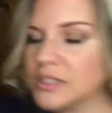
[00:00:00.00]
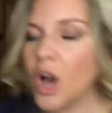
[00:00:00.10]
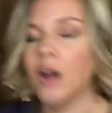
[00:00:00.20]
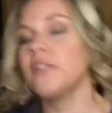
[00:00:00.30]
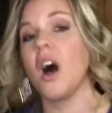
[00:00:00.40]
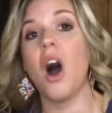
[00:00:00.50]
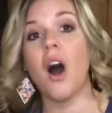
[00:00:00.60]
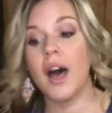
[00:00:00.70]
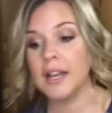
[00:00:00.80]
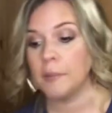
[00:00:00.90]
called the
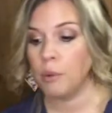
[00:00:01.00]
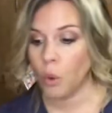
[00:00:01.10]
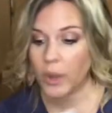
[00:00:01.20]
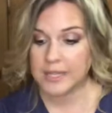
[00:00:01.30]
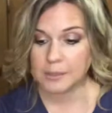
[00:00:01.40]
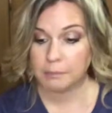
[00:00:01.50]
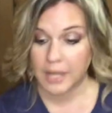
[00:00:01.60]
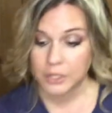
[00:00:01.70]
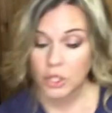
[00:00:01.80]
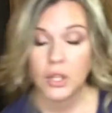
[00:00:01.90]
On Point
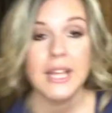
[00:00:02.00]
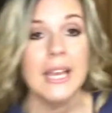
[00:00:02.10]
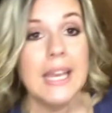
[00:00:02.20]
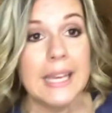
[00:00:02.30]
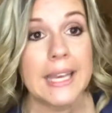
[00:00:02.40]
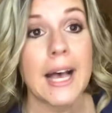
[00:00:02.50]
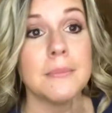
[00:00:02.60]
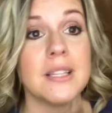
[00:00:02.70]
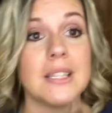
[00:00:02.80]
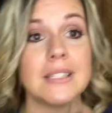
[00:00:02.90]
Bundle. It
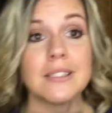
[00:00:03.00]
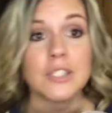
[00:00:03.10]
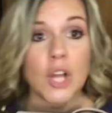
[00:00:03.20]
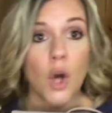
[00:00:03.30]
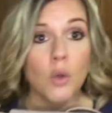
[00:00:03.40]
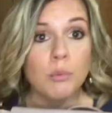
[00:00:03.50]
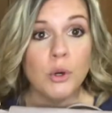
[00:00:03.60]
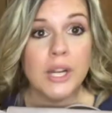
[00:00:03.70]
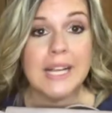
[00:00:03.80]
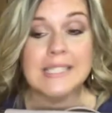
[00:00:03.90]
comes in this stone
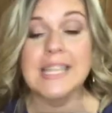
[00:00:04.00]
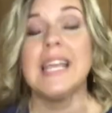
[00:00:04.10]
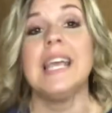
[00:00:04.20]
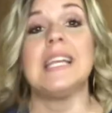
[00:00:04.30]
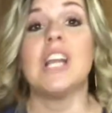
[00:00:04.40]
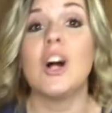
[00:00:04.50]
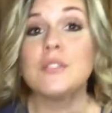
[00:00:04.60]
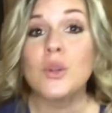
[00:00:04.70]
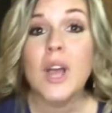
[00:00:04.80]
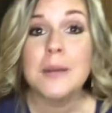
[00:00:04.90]
print and it
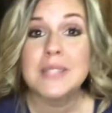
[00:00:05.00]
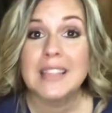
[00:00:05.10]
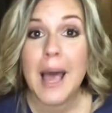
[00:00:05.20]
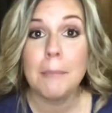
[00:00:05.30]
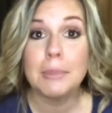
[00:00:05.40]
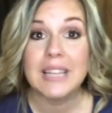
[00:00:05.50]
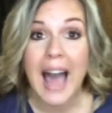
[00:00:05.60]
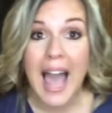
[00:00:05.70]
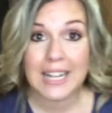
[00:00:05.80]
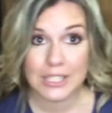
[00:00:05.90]
also comes in that
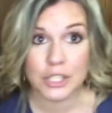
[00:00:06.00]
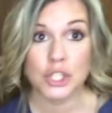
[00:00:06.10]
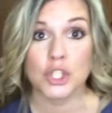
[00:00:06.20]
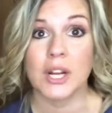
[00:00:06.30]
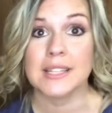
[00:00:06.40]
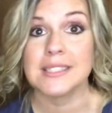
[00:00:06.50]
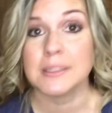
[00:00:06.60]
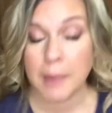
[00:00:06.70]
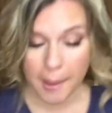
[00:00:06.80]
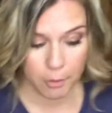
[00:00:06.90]
black
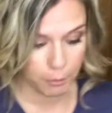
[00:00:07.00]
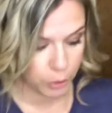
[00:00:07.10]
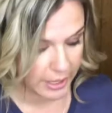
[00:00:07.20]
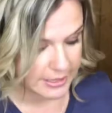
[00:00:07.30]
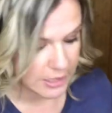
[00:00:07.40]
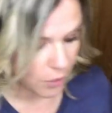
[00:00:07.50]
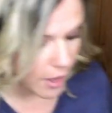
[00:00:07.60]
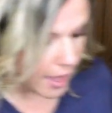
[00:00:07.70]
distressed pebble print. So